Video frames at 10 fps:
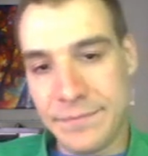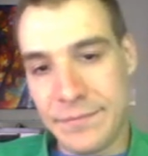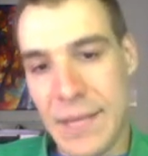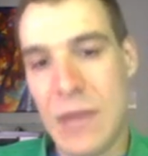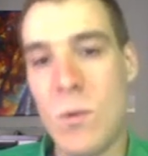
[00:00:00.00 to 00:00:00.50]

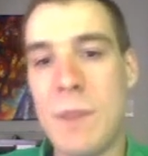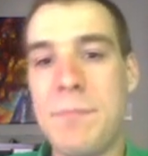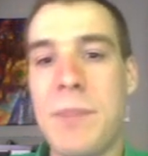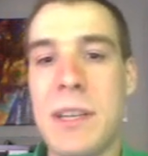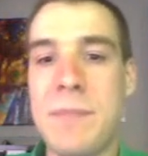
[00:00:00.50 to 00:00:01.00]
And
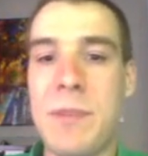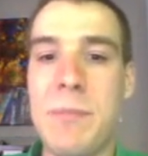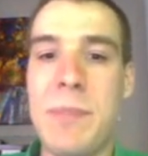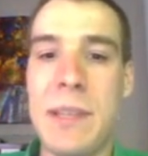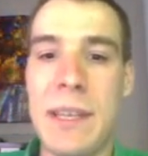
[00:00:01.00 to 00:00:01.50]
1 parts per
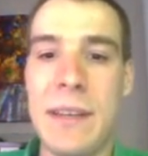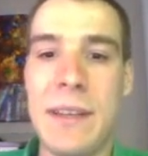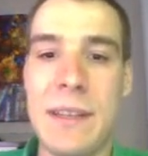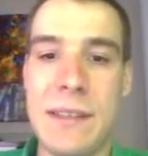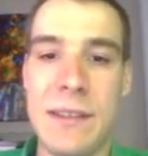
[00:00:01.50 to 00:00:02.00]
billion
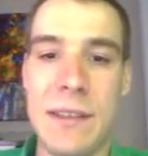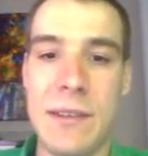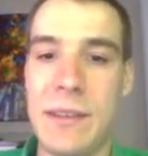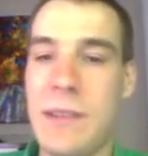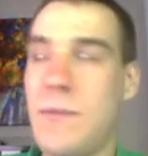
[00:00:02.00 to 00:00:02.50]
is
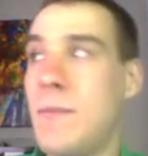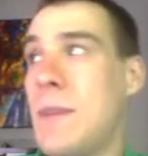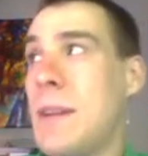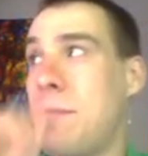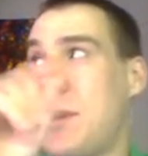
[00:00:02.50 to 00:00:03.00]
literally
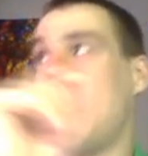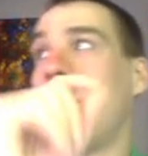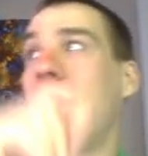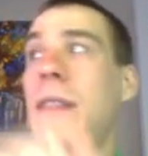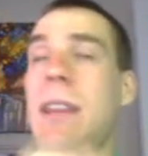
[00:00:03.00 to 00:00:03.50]
1 part
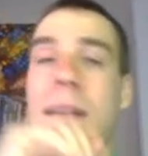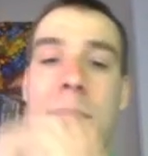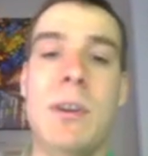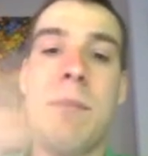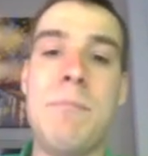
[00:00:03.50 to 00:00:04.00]
of the thing
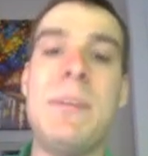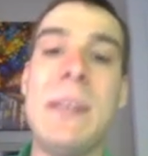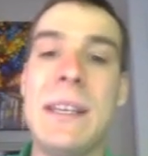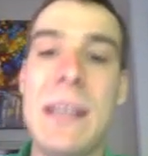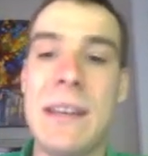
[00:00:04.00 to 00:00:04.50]
per
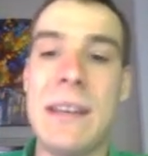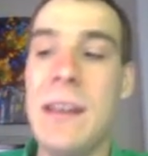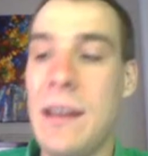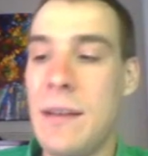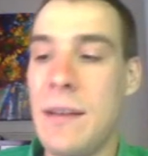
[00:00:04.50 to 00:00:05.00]
billion
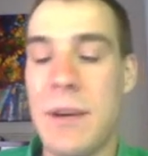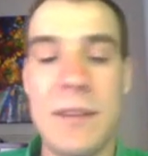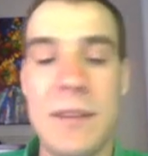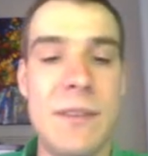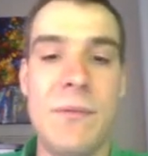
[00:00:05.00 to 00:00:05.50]

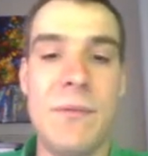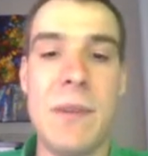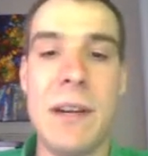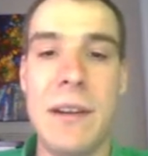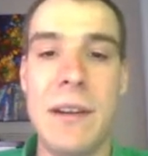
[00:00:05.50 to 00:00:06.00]
parts of
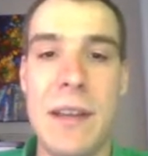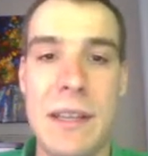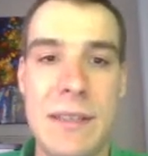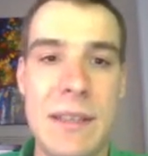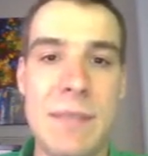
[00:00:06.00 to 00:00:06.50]
water. And
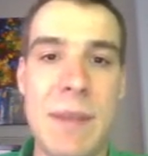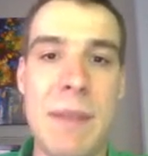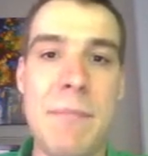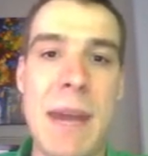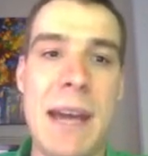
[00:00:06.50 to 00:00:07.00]
it's by
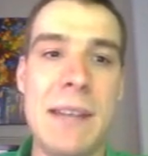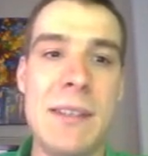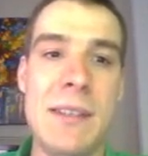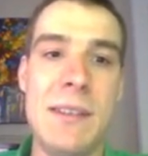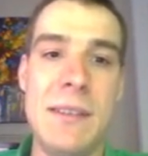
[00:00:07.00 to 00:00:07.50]

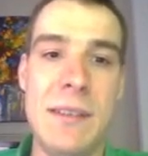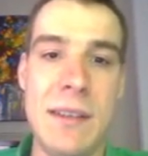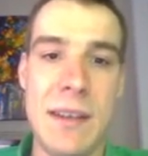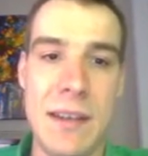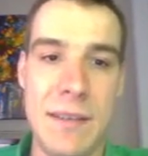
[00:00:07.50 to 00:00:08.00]
mass.
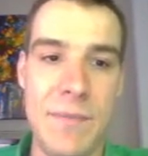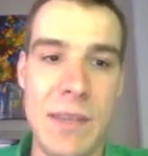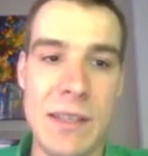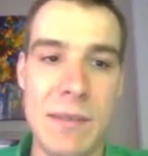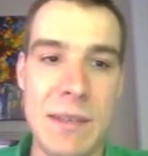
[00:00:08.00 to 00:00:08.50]

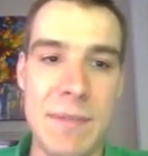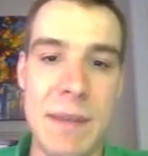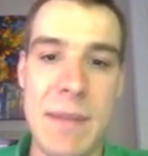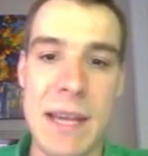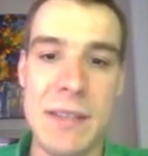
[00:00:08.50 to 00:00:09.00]
It's always by
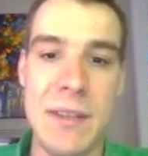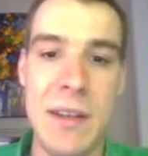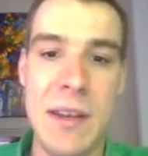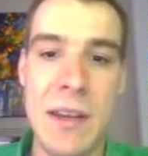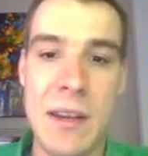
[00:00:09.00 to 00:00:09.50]
mass.
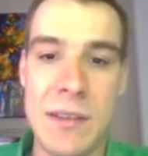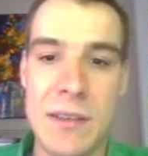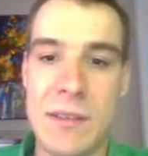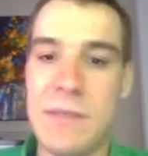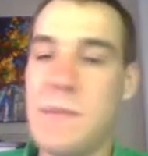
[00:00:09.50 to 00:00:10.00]

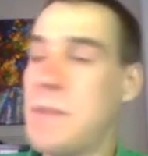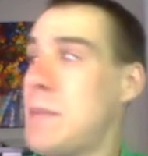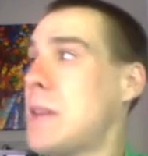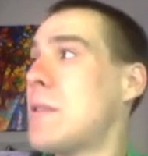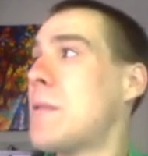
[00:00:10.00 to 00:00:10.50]
So it's 1
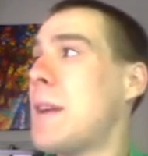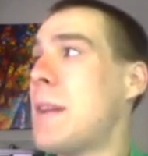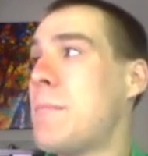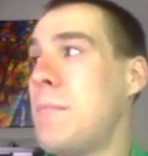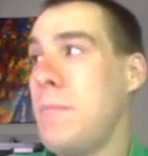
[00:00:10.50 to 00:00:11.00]

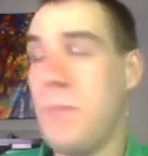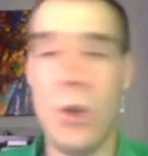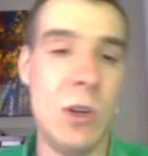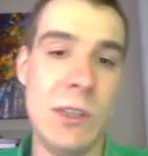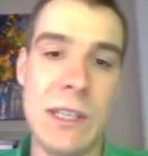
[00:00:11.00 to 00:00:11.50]
microgram
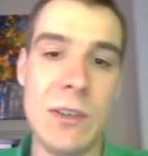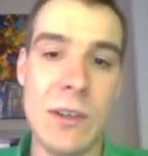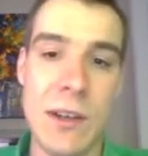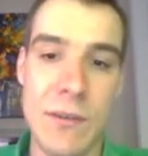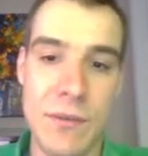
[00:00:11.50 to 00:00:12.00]
per liter
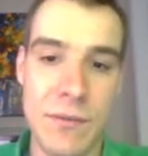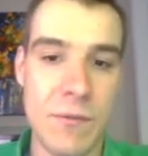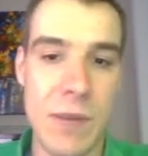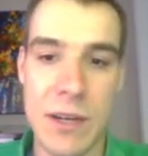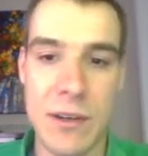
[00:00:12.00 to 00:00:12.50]
of
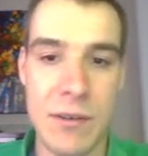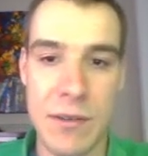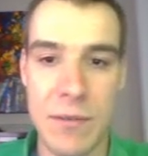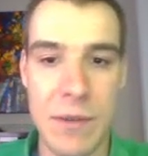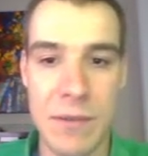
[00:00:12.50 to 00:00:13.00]
water,
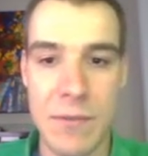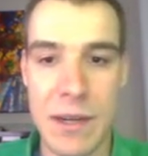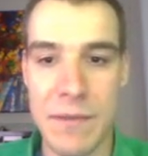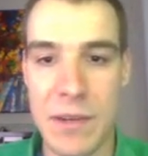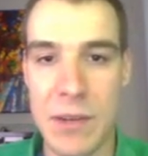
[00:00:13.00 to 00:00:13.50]
or
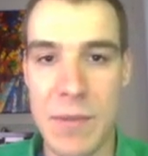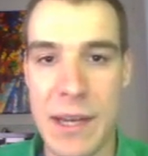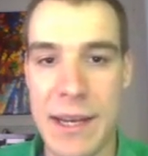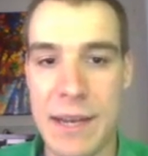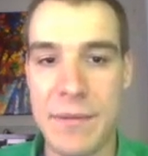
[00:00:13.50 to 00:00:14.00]
whatever you
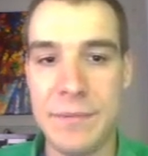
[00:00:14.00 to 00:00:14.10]
might have.